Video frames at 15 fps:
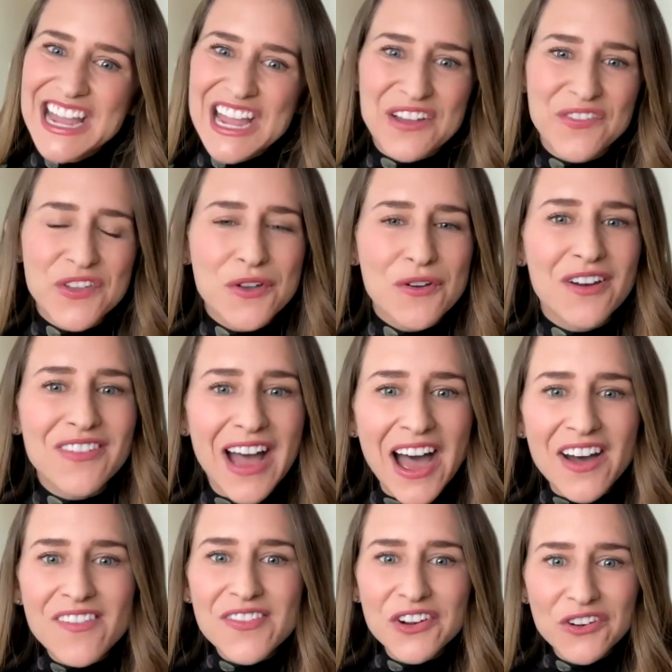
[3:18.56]
If you have
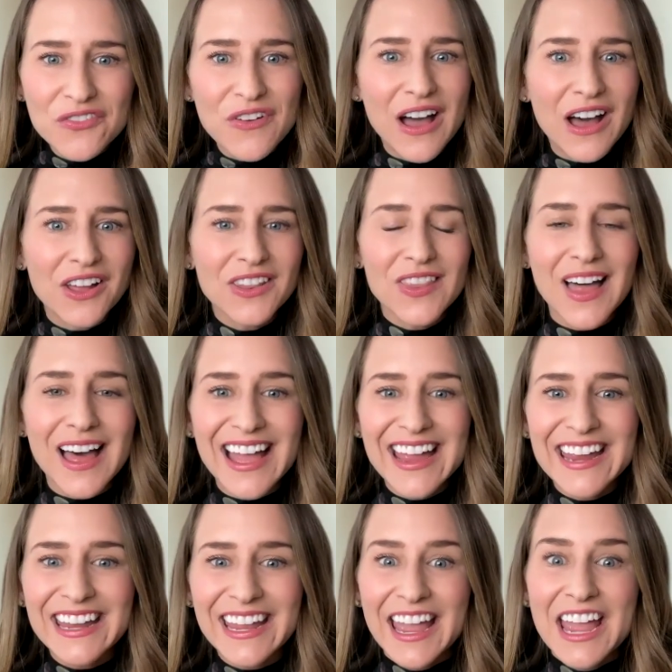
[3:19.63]
ever felt
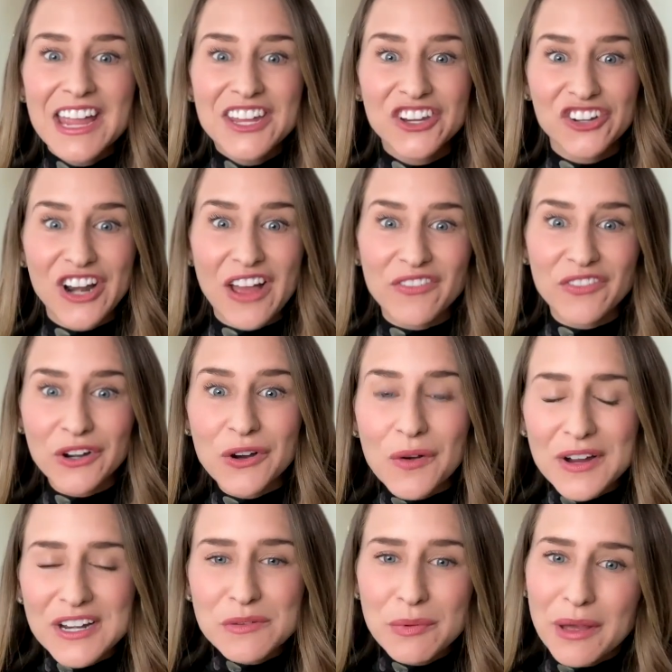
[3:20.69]
like you're never
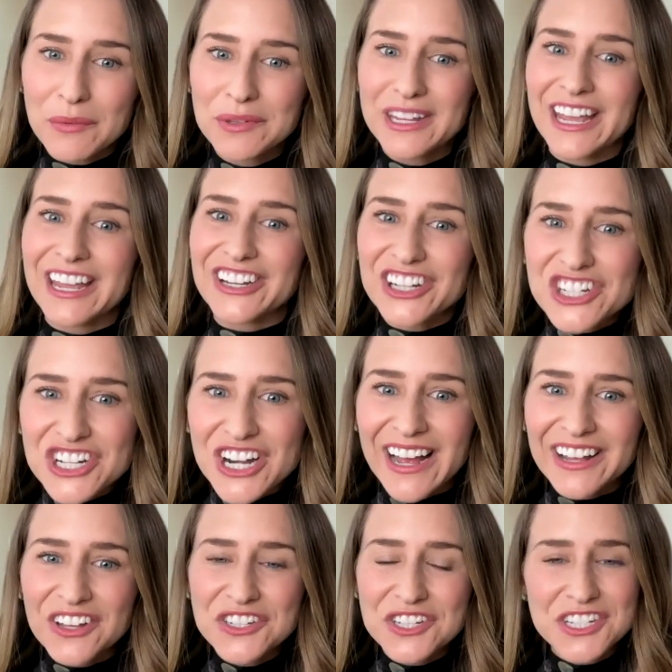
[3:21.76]
going to be able to get your
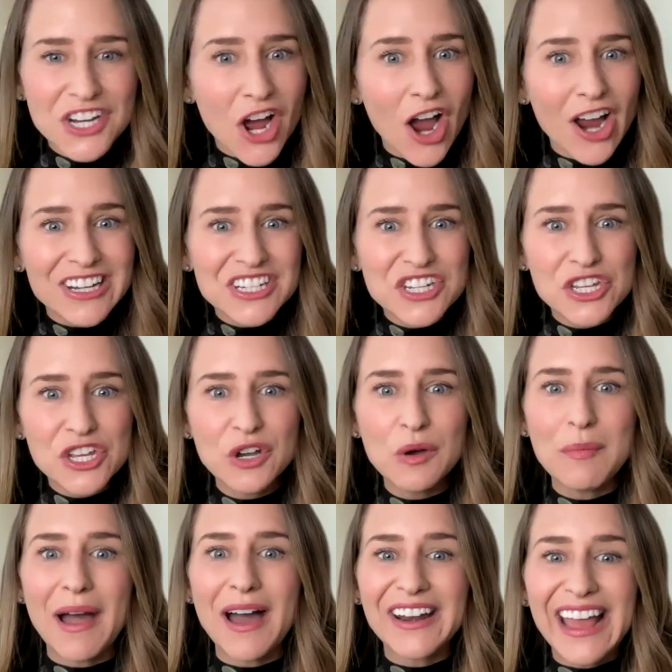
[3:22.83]
child to talk to you
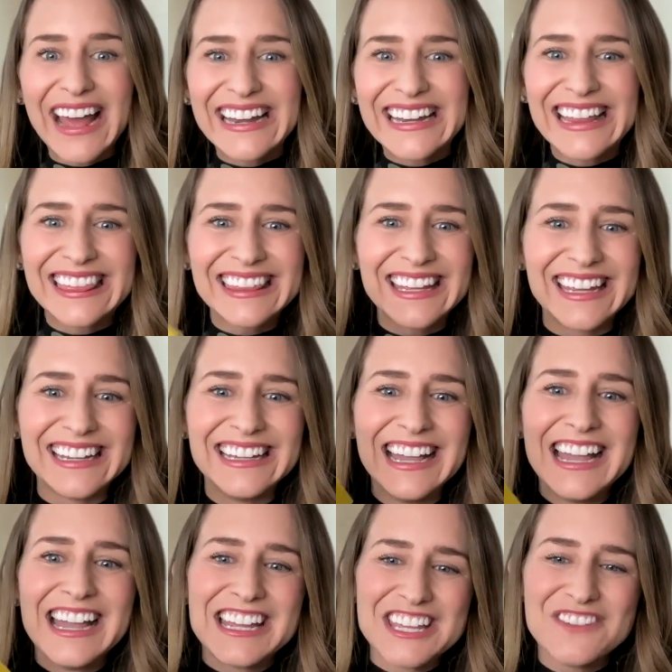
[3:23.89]
about anything,
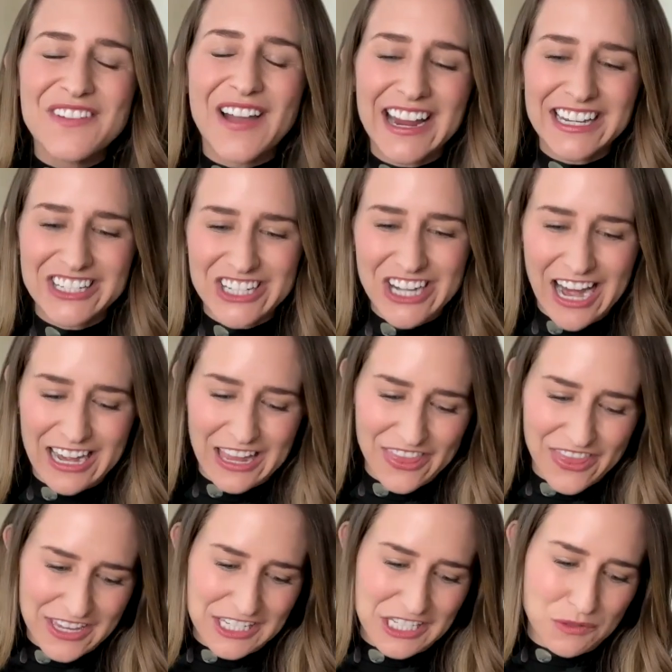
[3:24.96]
you might check
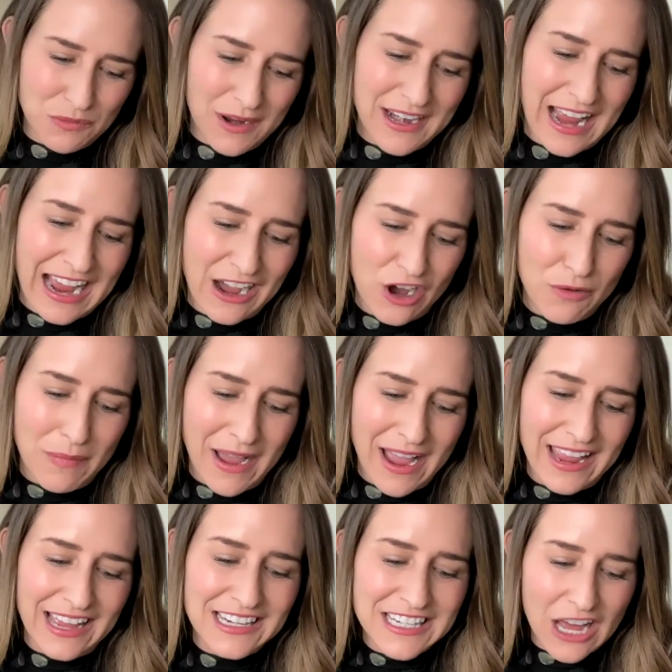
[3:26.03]
this one out
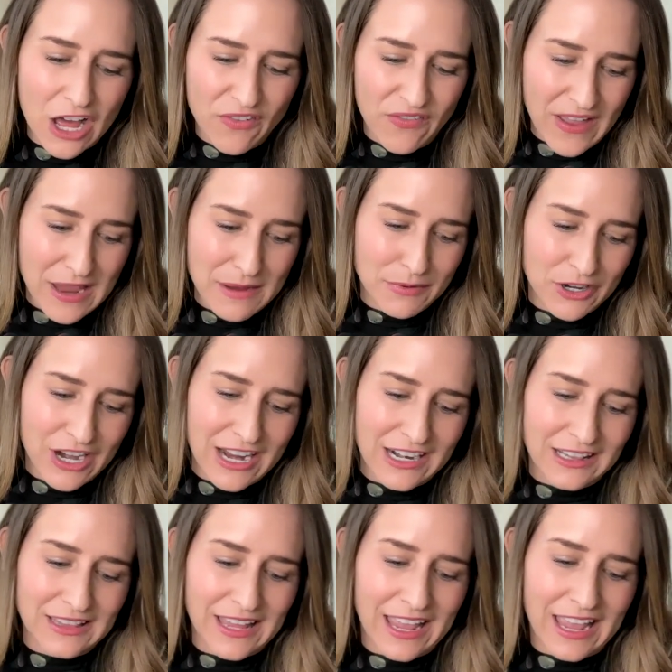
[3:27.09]
by Adele, Faber,
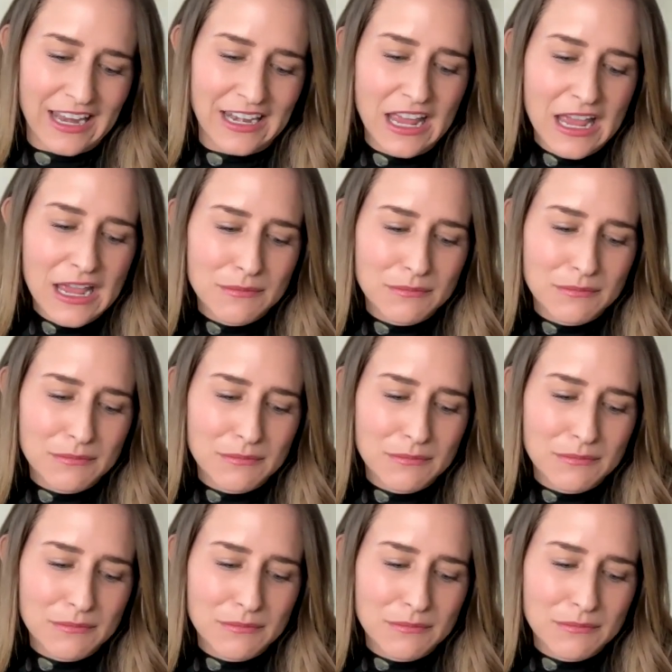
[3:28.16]
and Elaine